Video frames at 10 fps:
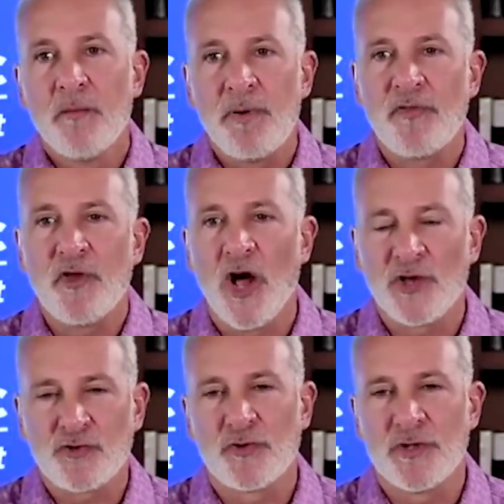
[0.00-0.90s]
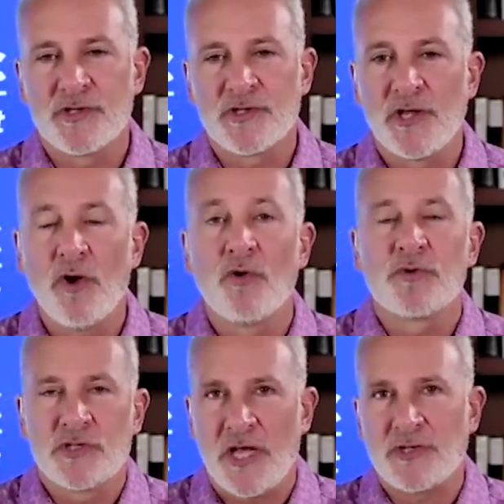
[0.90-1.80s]
But the Austrians say, no,
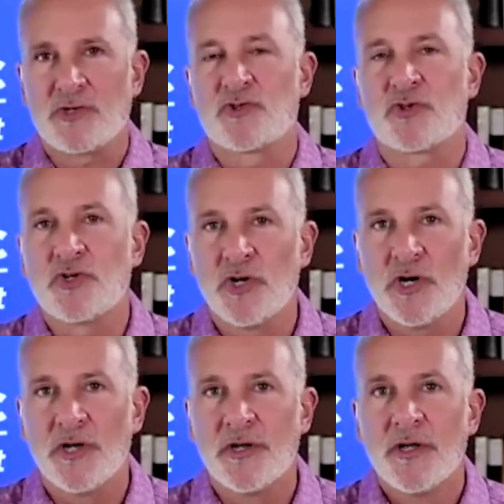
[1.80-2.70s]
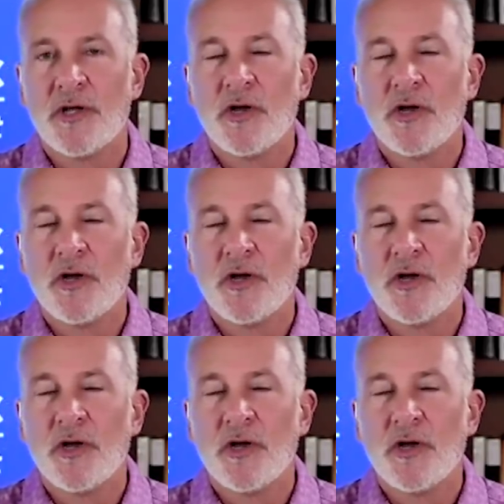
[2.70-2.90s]
recessions are good.